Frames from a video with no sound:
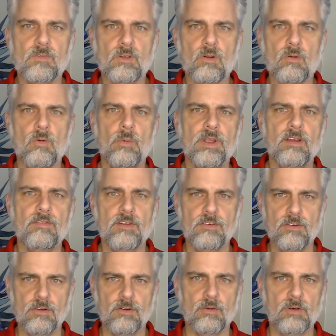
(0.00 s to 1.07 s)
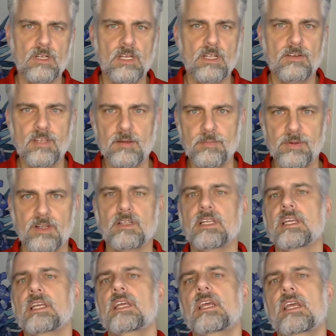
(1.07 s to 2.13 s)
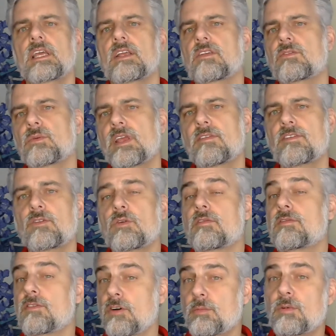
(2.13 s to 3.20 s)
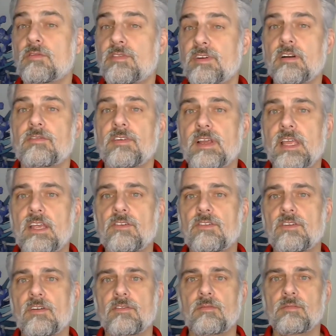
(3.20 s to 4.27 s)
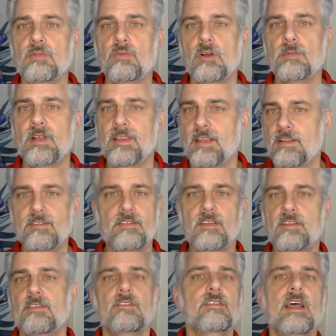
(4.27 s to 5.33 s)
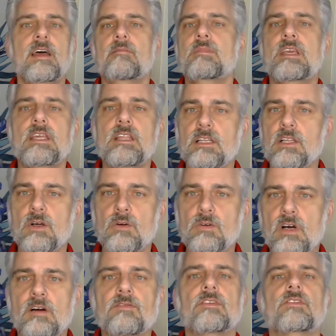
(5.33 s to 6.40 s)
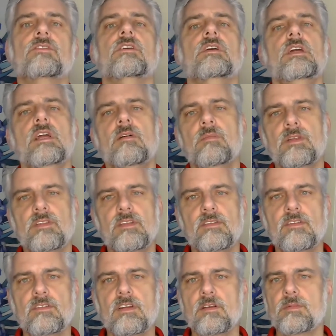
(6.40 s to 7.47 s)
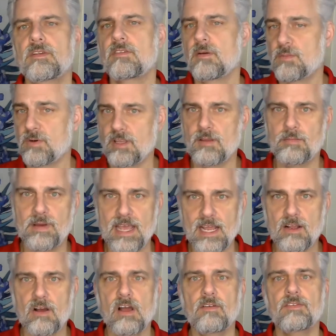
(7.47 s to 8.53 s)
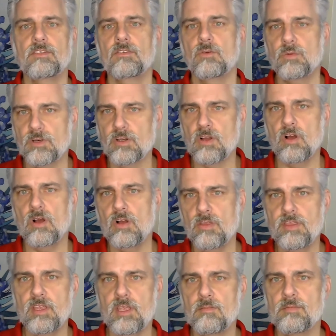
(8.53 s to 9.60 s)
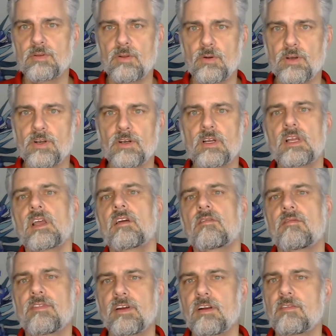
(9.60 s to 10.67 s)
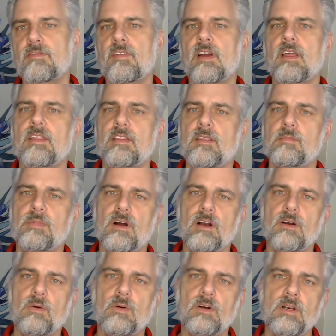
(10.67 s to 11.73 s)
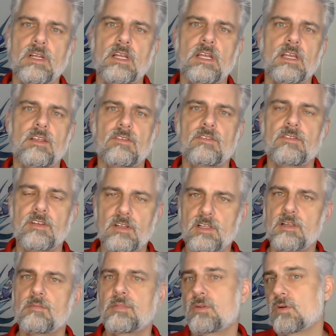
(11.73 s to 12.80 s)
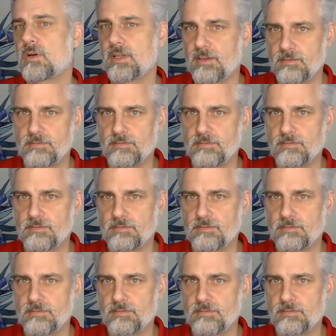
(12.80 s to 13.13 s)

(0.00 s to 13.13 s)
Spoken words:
what we have to do typically is we have to do a verbal verification of employment. And this is not me, the loan officer, but this is going to be someone in the back office who would call the employer, verify that the borrower is still employed,